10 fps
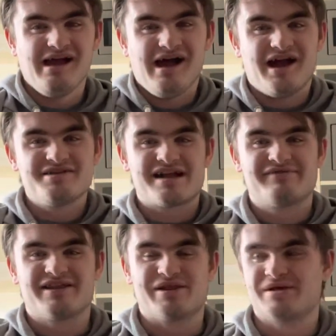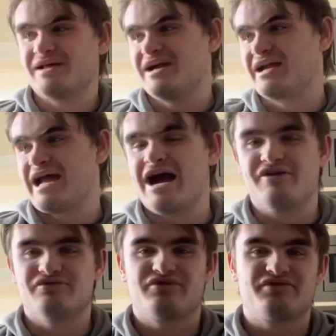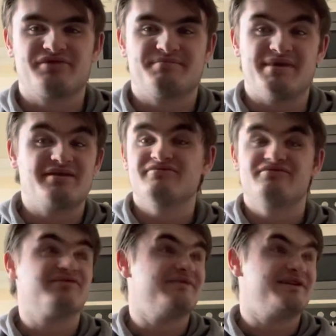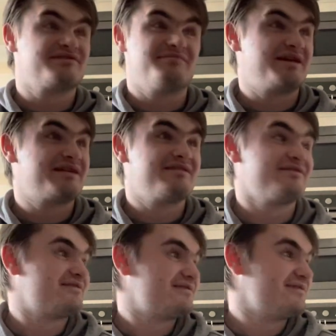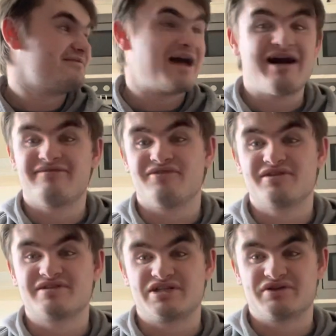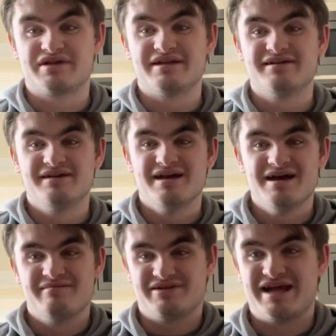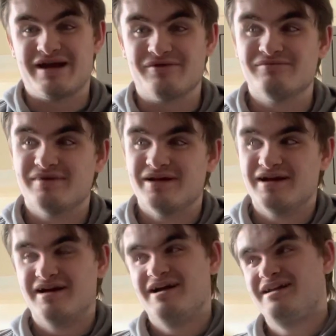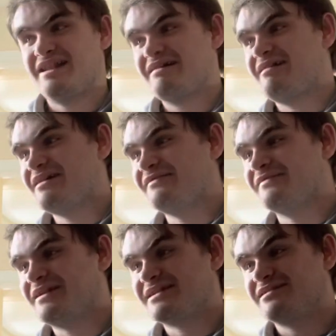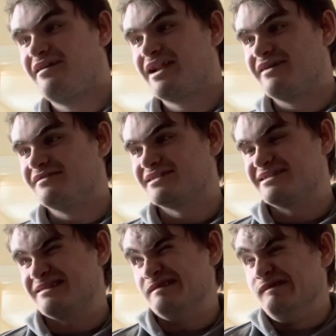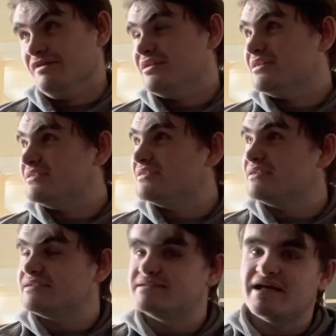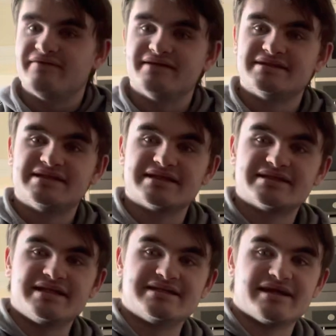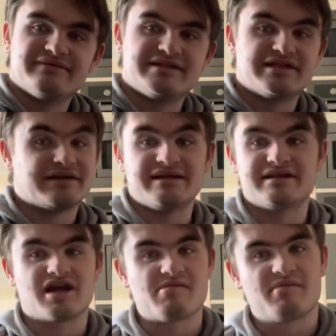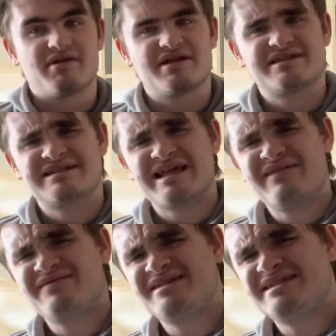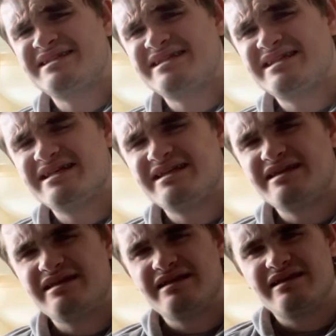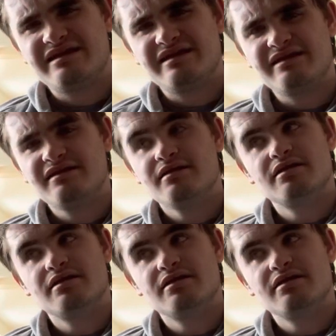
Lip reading: I used to have a little accounts, just make fun videos on me, just have fun as a young kid. But now when I started, I was 17 or 18, I can't remember, 17,